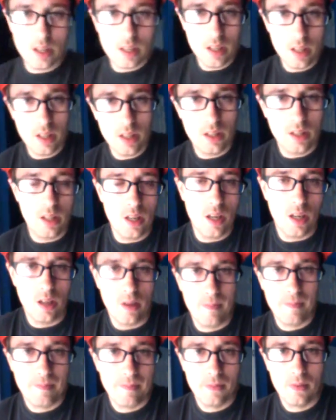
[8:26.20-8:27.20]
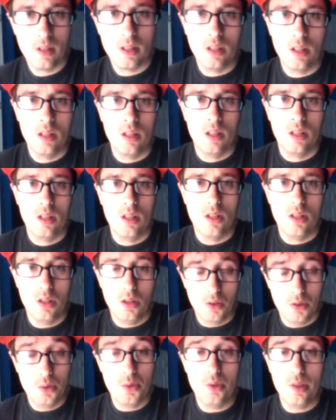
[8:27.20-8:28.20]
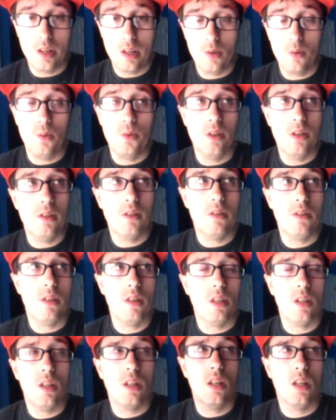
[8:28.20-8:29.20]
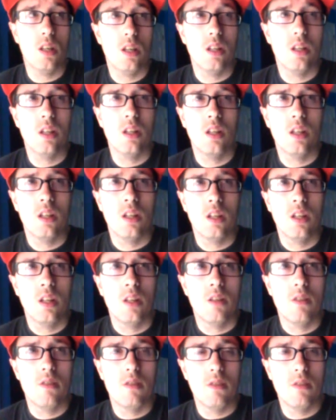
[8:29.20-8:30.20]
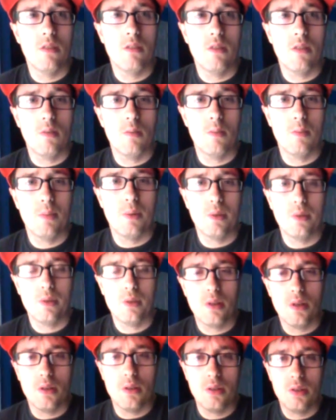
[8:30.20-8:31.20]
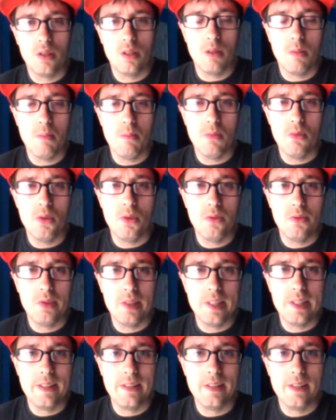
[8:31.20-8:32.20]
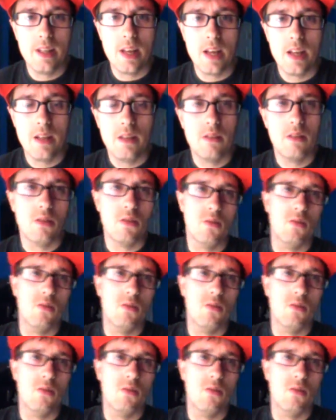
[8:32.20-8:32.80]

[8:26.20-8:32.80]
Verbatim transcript: and yeah, do that Wednesday. Thursday we're supposed to go to the movies, so